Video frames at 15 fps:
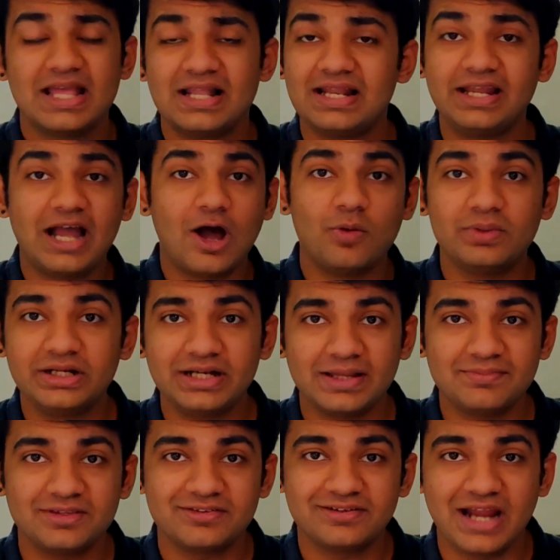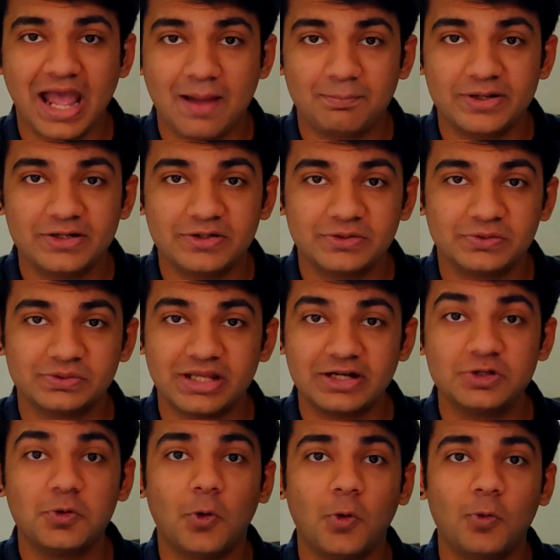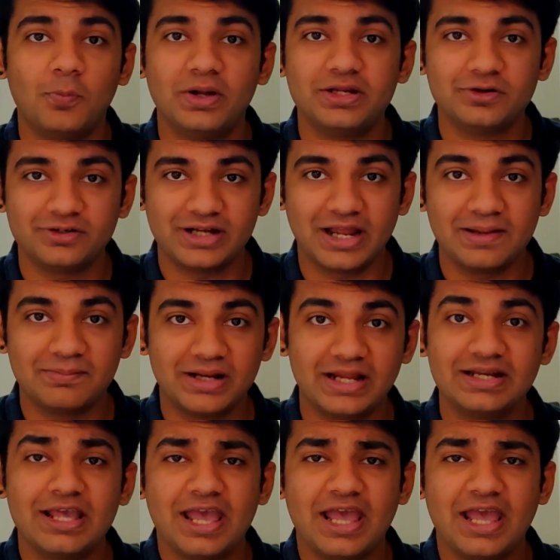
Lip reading: Like, how many times has it happened to you that you open your timeline